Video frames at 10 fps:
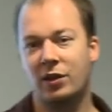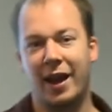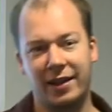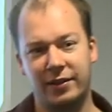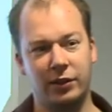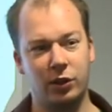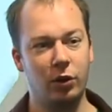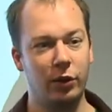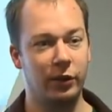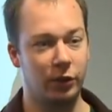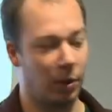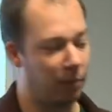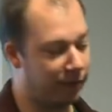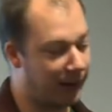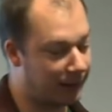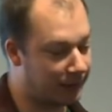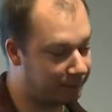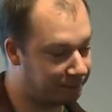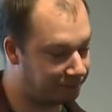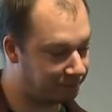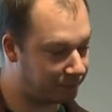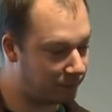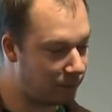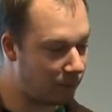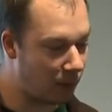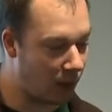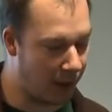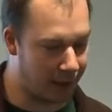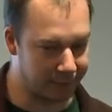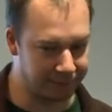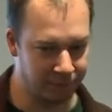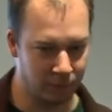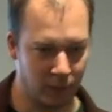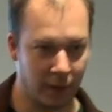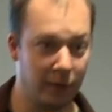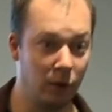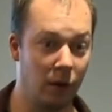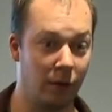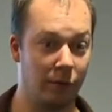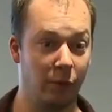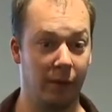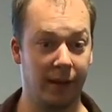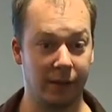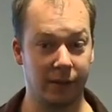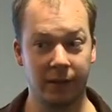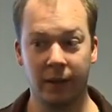So XH GUI on top of that um, can do a lot of cool things.